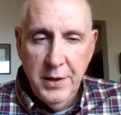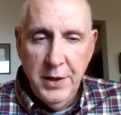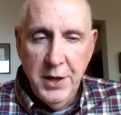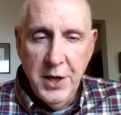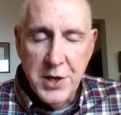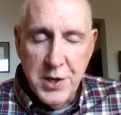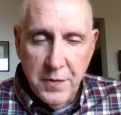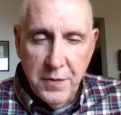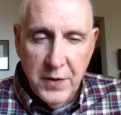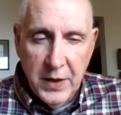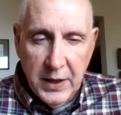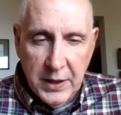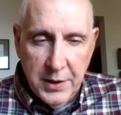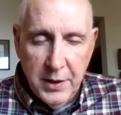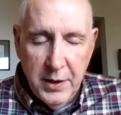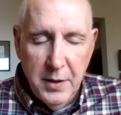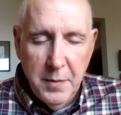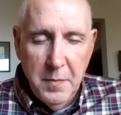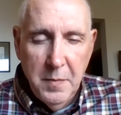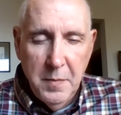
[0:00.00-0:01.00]
is
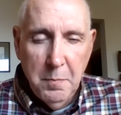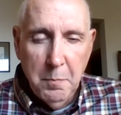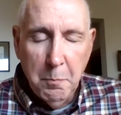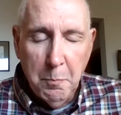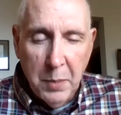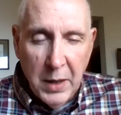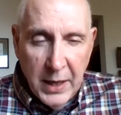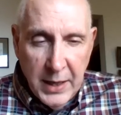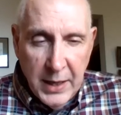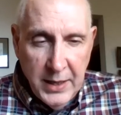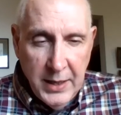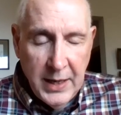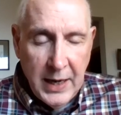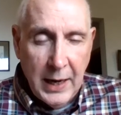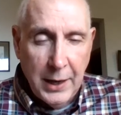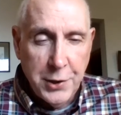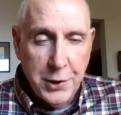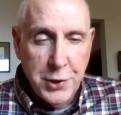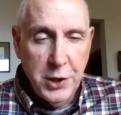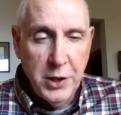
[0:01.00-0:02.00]
affected by the
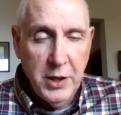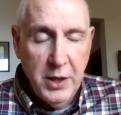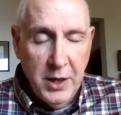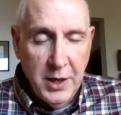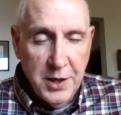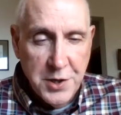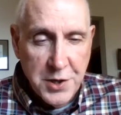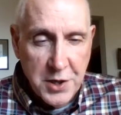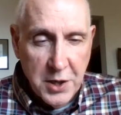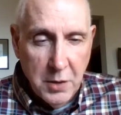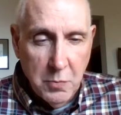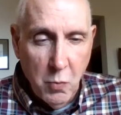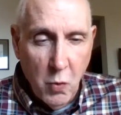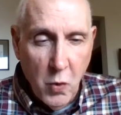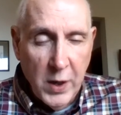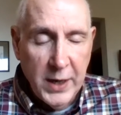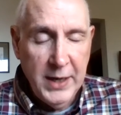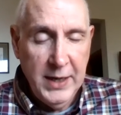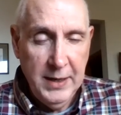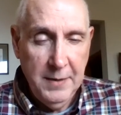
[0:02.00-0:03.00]
action in some
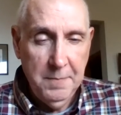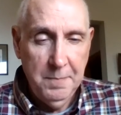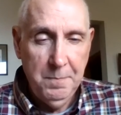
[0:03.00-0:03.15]
way.